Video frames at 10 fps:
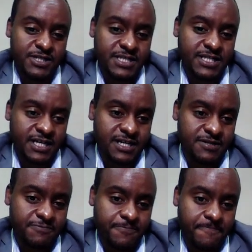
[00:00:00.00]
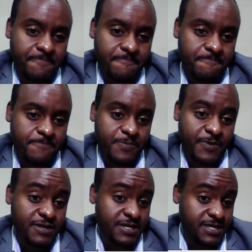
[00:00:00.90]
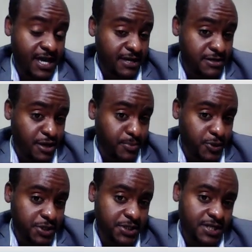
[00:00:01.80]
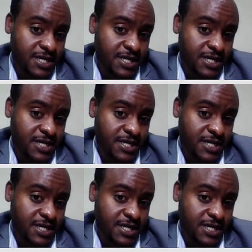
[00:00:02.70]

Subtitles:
this thing? This is text input.